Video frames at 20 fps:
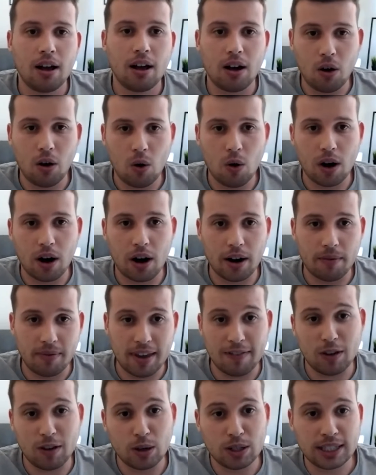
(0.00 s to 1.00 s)
or
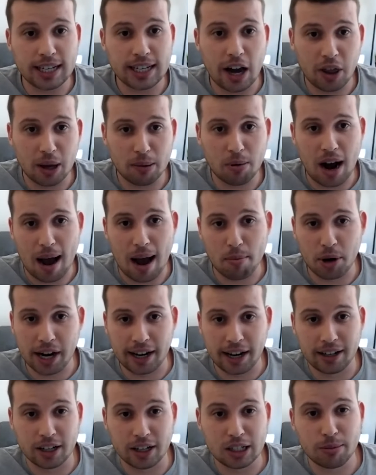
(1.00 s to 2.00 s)
if you sell the property
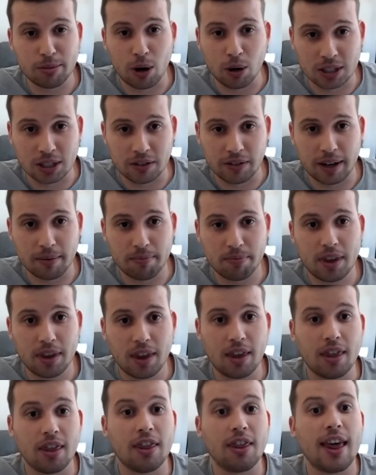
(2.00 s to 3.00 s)
and dispose of it,
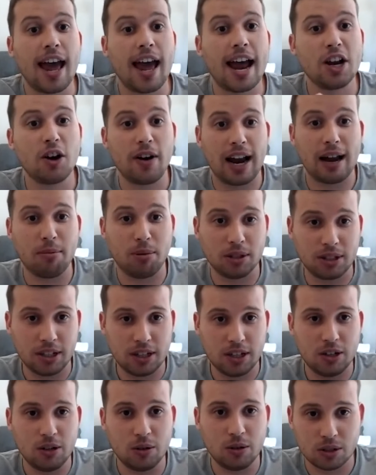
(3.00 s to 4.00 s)
then you're able to
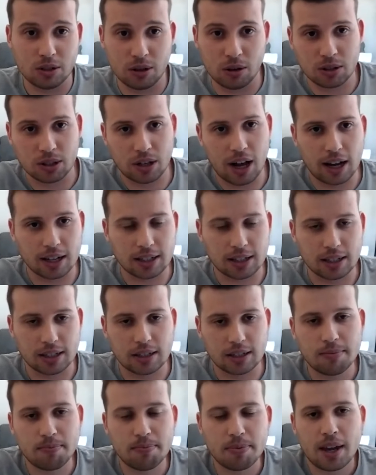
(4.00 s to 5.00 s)
use those
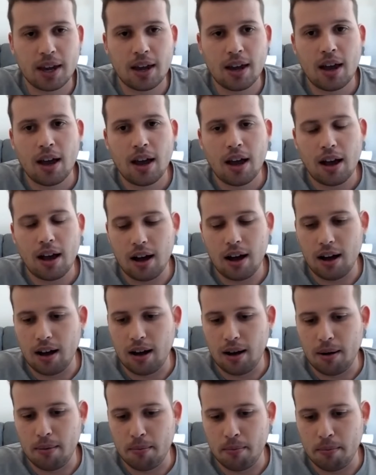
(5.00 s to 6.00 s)
losses.
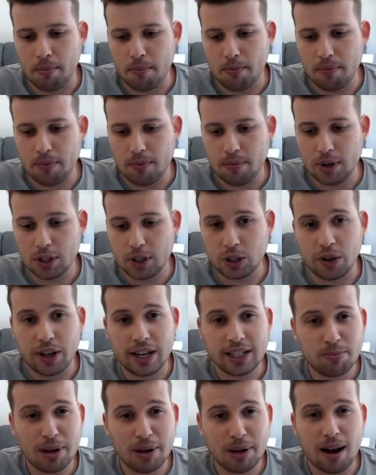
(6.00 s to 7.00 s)
So
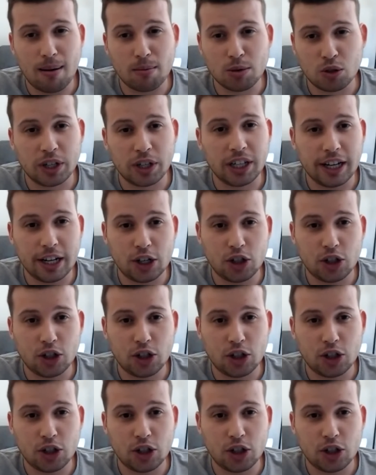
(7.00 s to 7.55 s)
this becomes really